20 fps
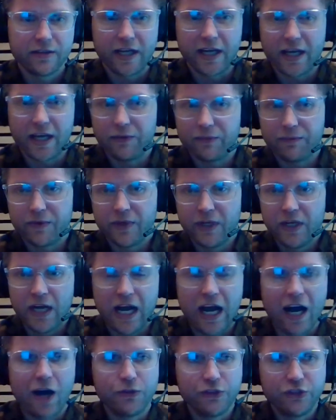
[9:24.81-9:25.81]
Like,
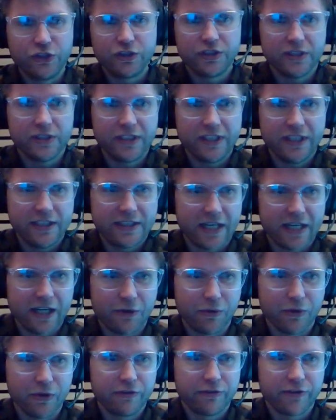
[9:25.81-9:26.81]
how does a lead get
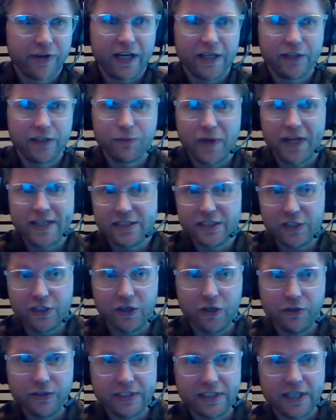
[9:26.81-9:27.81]
qualified? Where does it
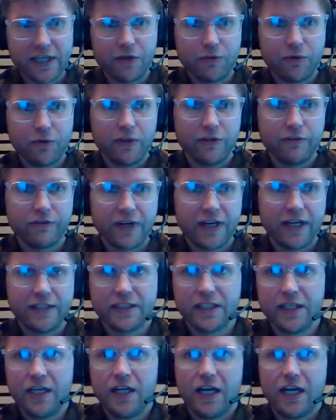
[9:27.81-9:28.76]
go to get qualified?